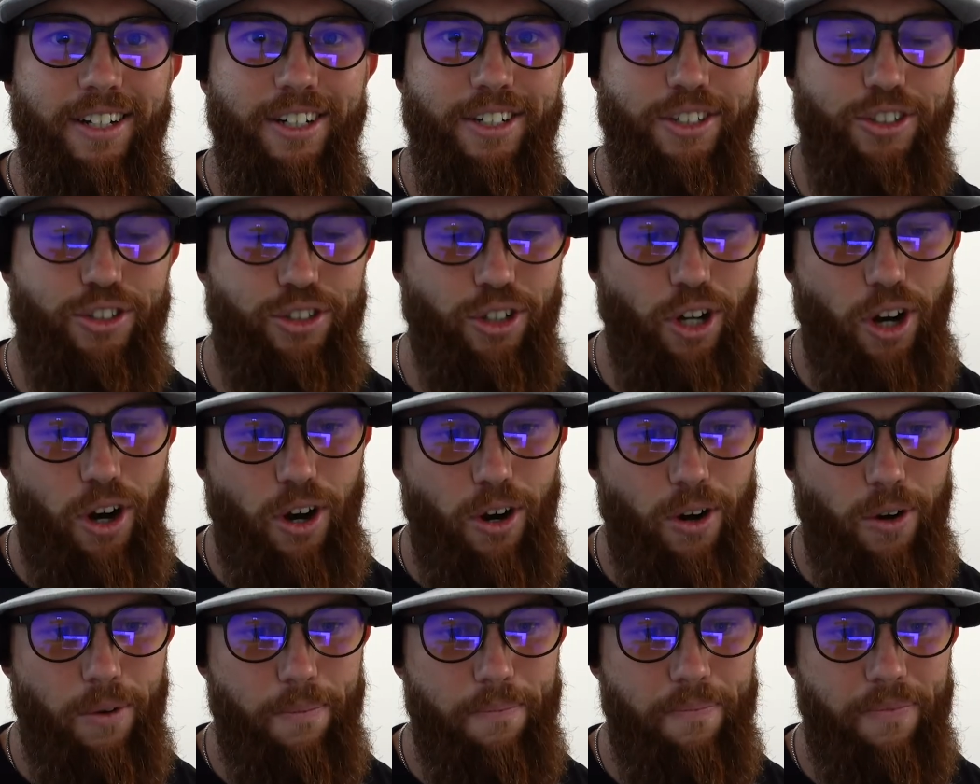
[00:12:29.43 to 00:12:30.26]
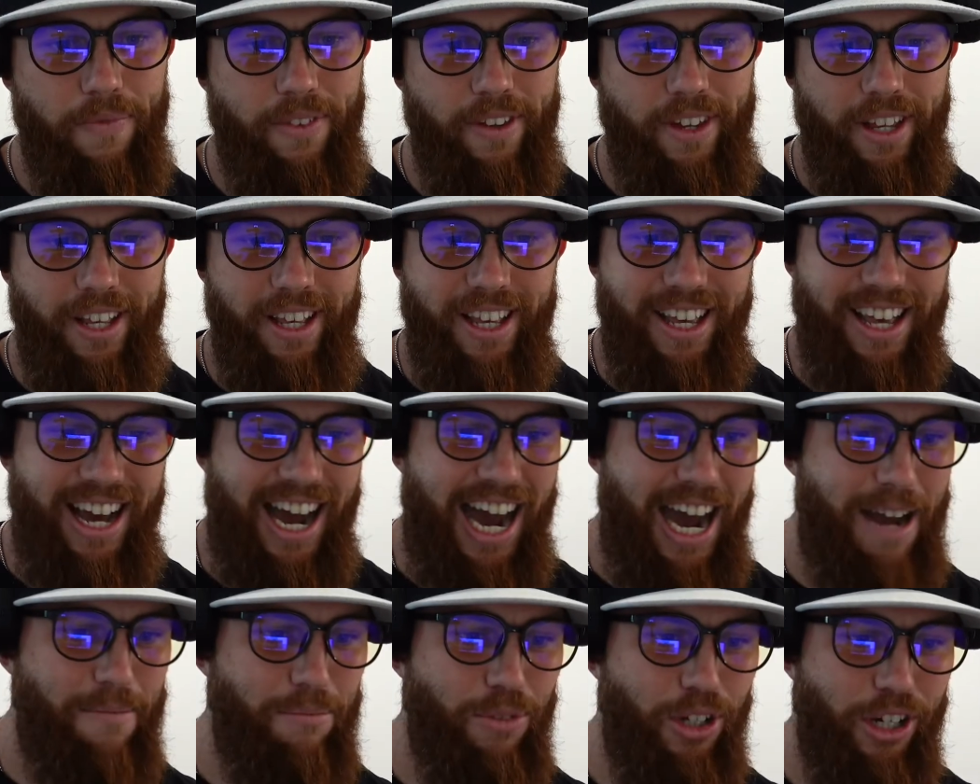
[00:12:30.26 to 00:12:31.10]
So
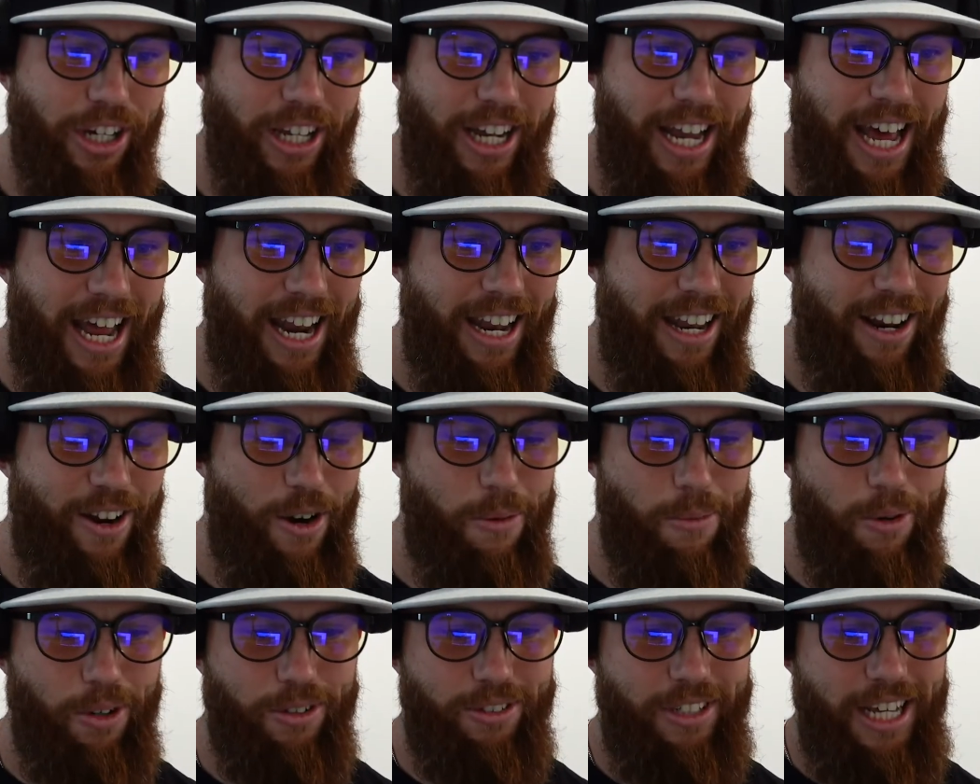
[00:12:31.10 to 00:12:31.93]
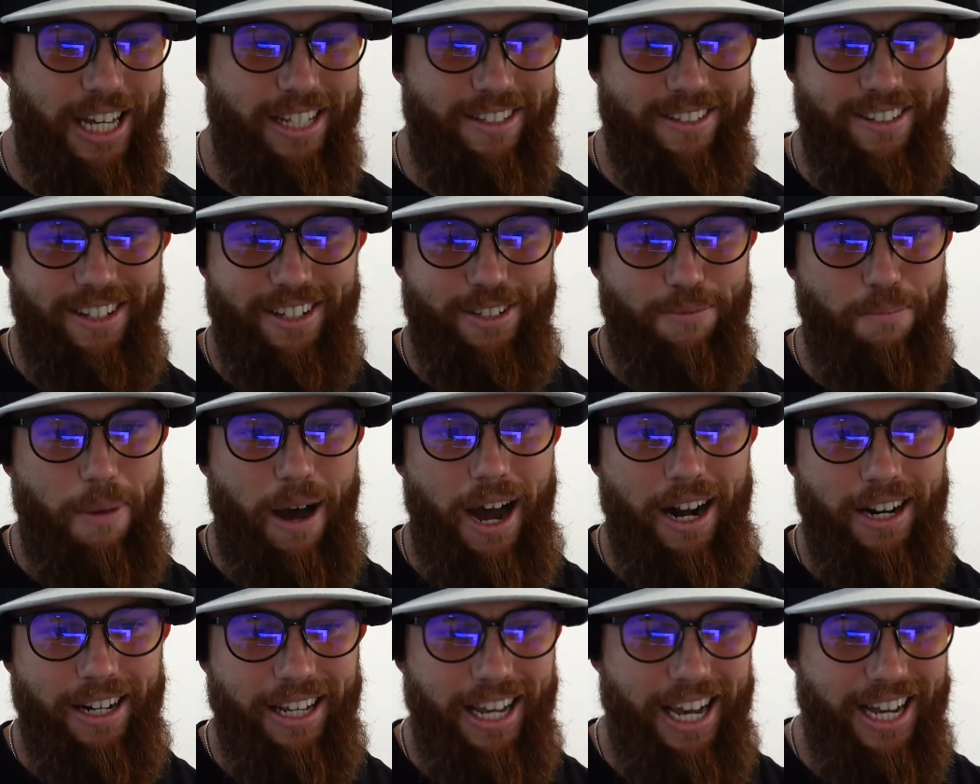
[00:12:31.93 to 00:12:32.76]
I'm looking at it almost as this
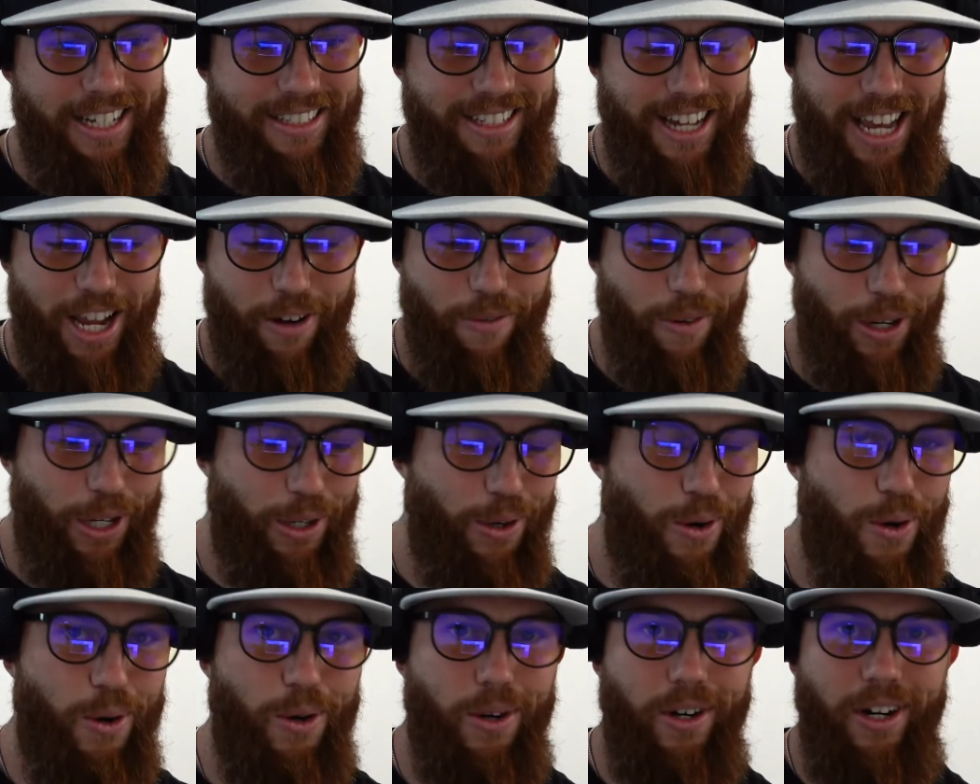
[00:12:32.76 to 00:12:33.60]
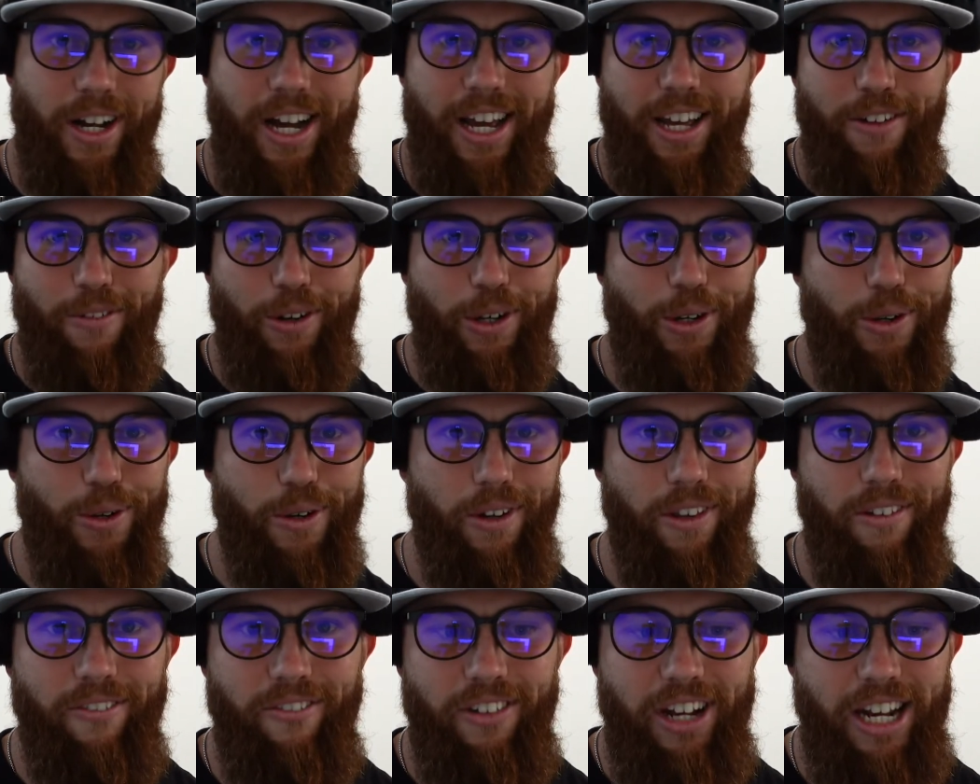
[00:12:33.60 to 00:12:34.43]
podcast. I hit record, I hit record
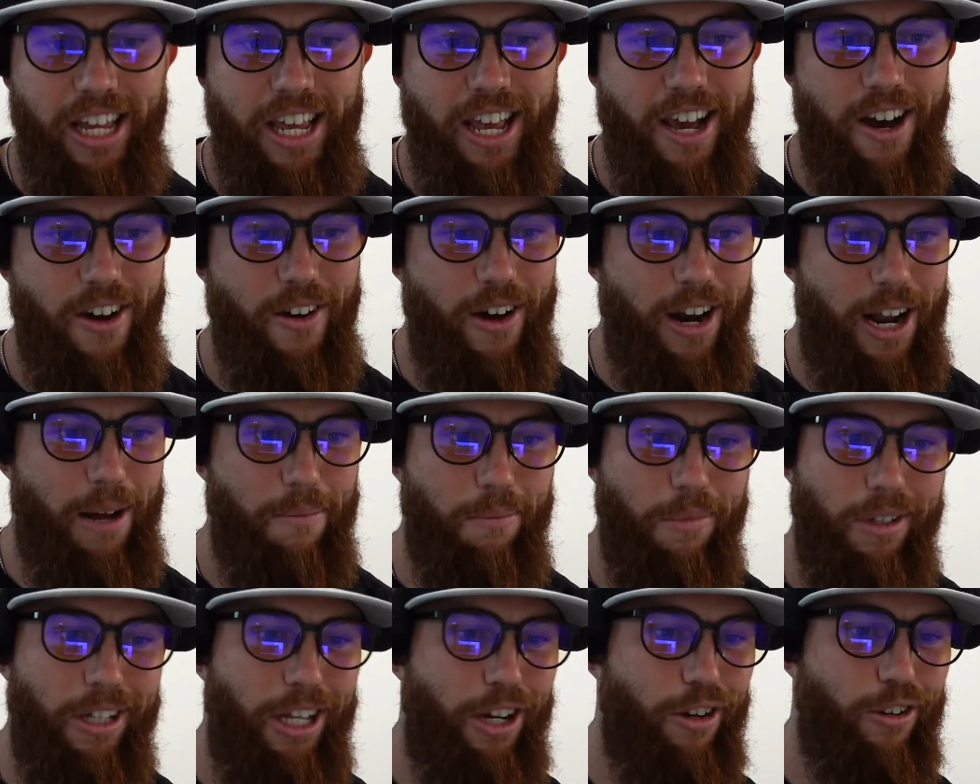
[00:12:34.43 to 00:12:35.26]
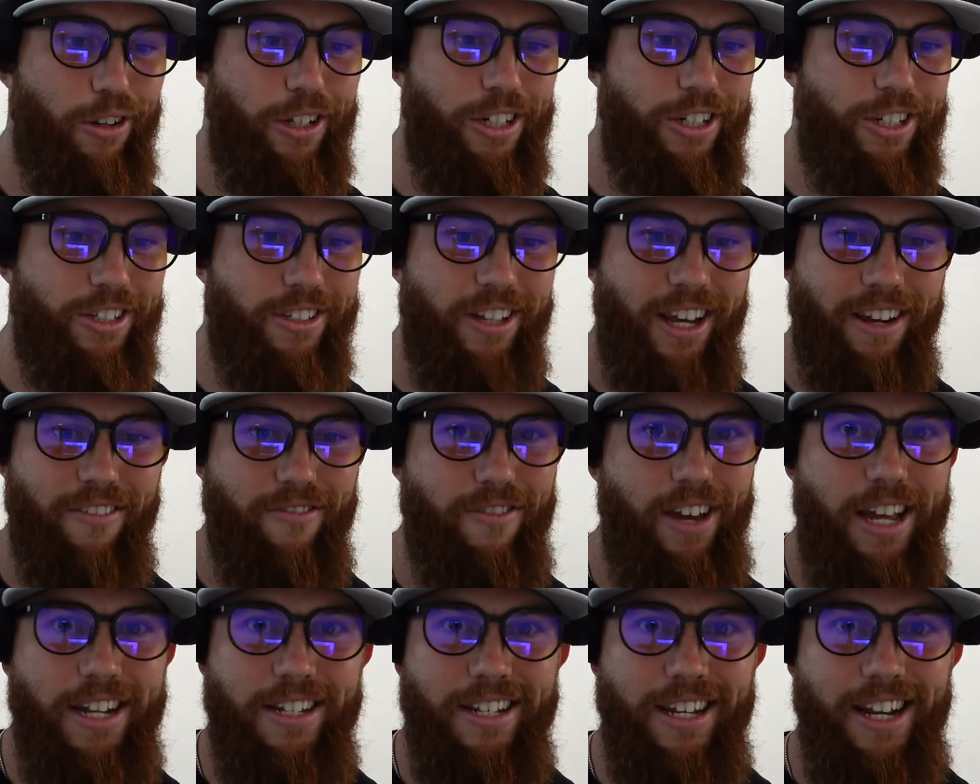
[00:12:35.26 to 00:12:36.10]
on the video, and I'm literally just like
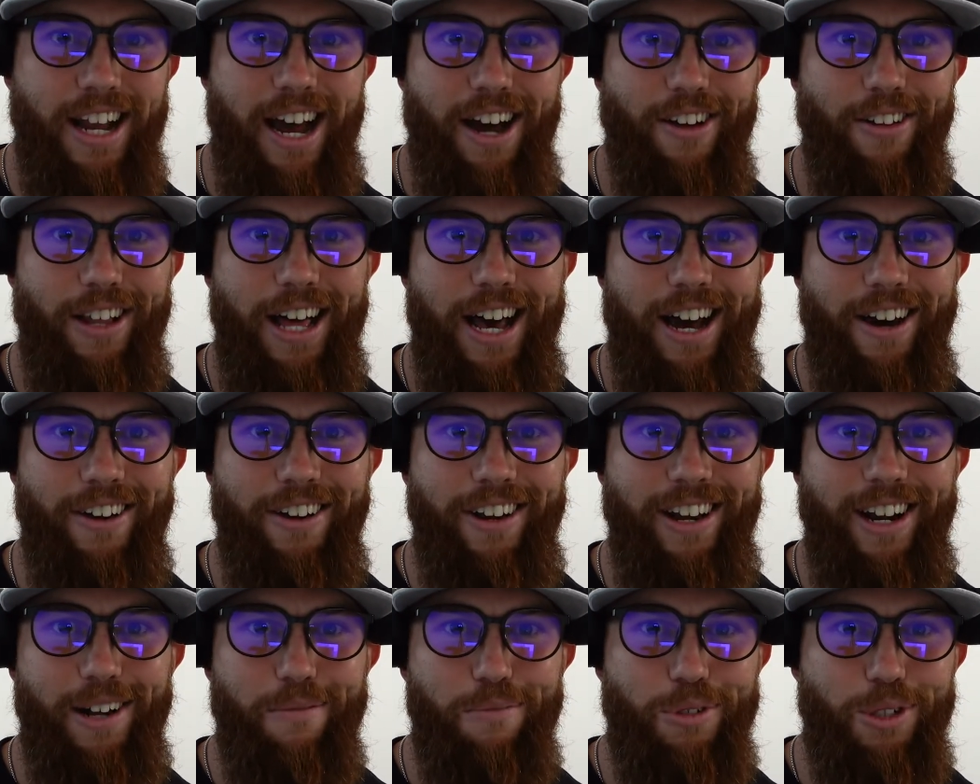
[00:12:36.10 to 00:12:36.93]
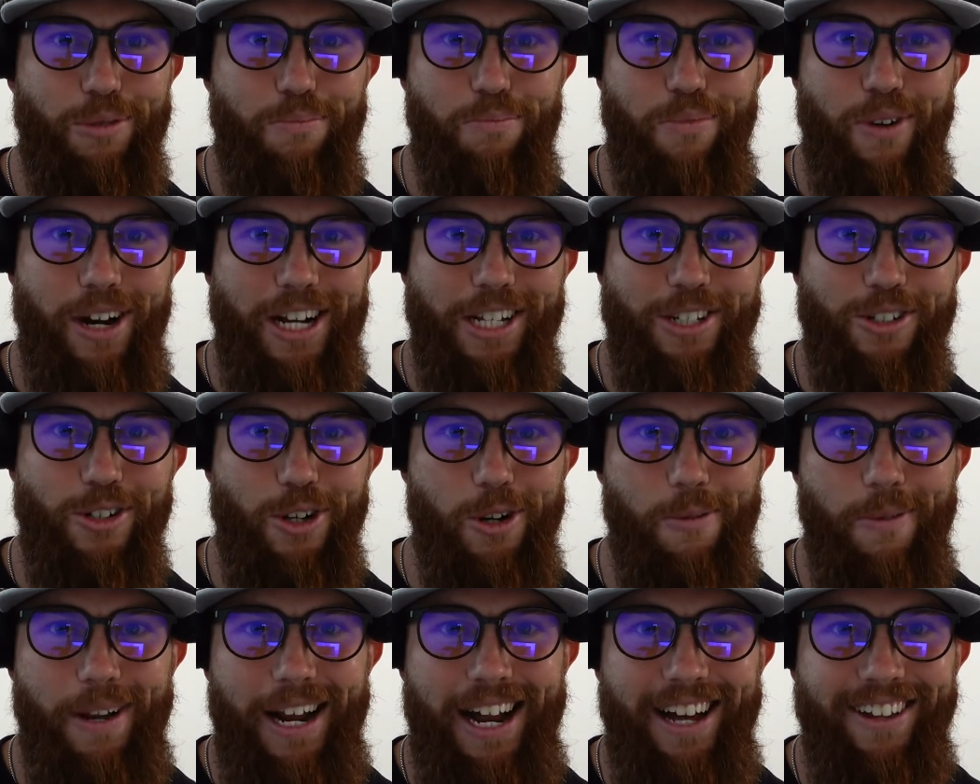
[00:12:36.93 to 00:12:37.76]
venting out loud and I'm just
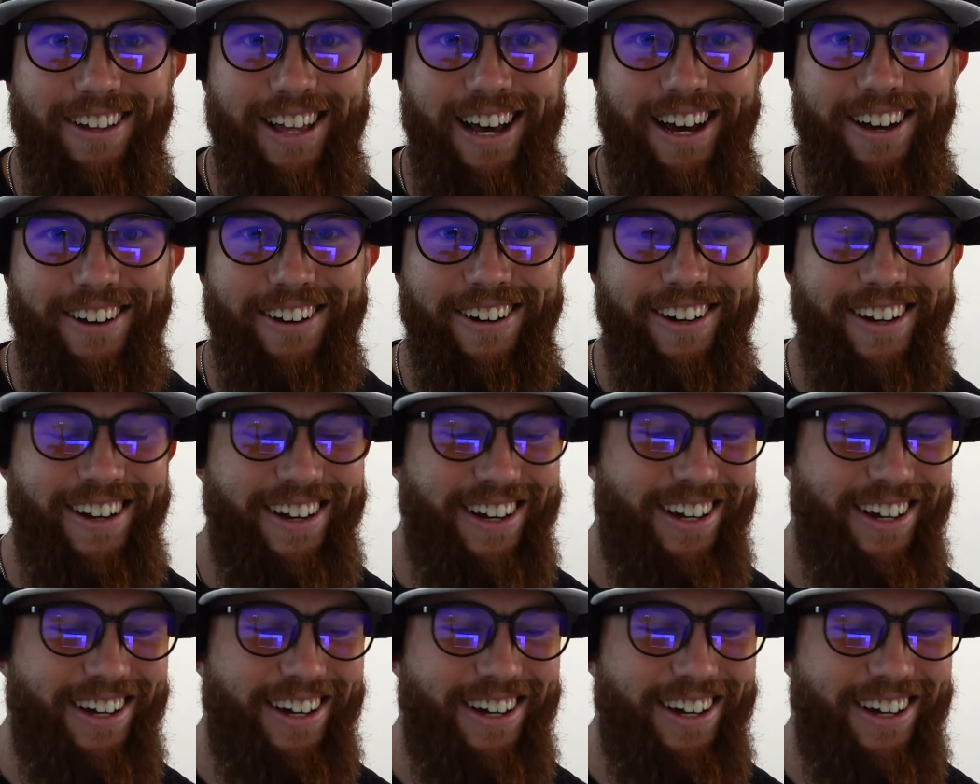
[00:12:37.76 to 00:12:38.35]
brainstorming out loud.